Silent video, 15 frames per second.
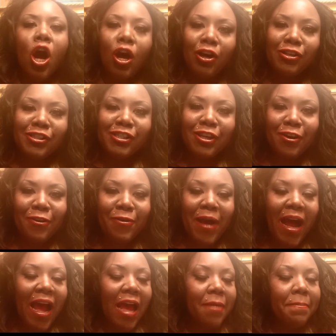
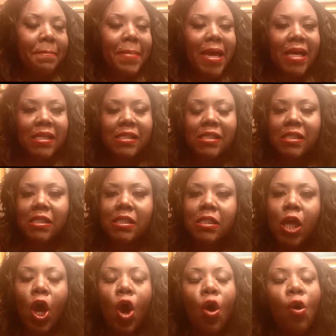Also, I have met
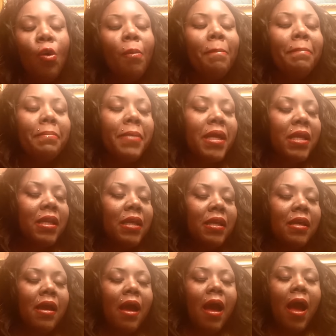so
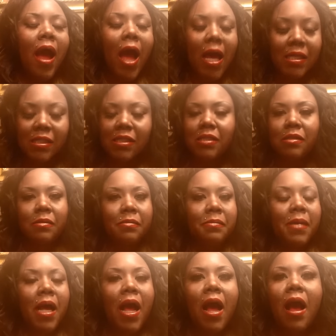many
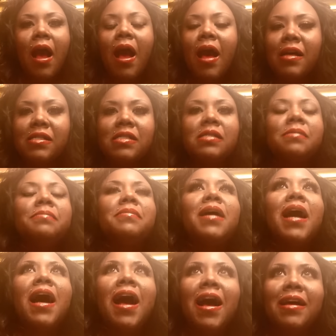awesome, awesome,
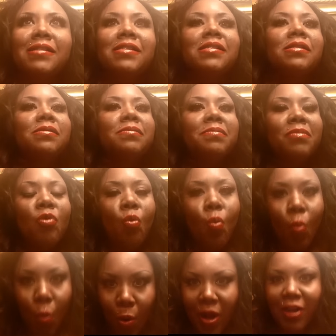awesome,
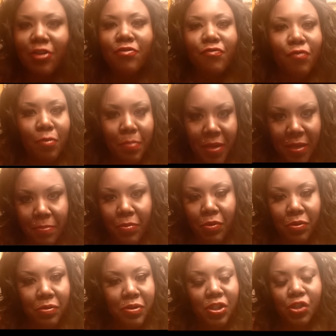wonderful
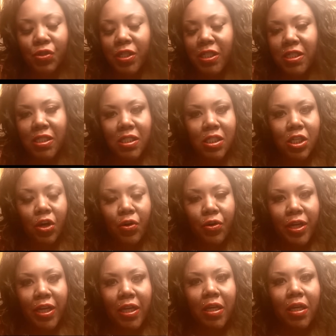people during this
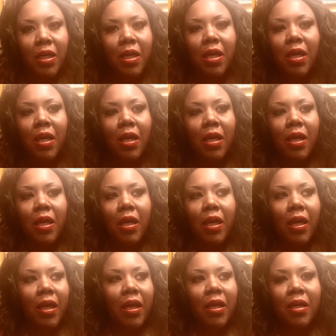journey.
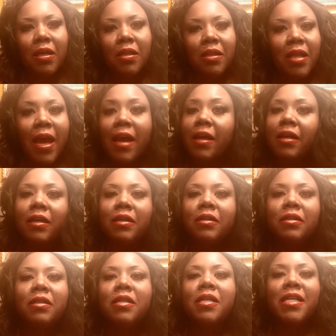And that
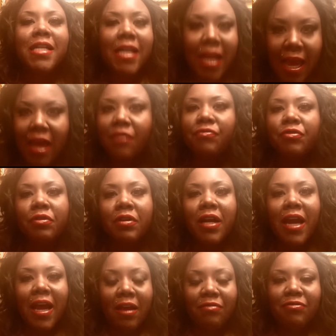could never,
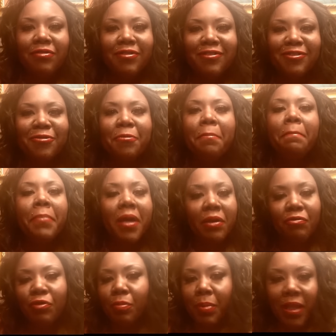ever be
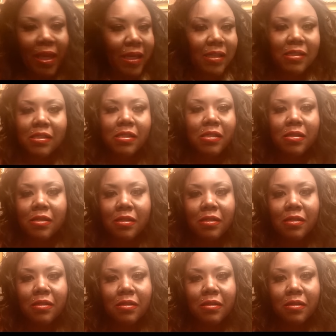replaced
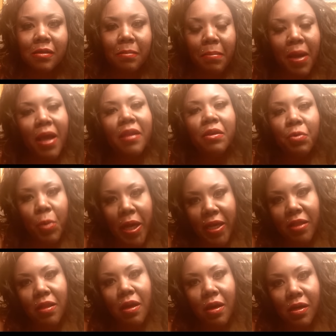by the
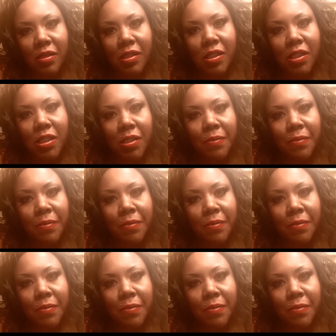weight loss.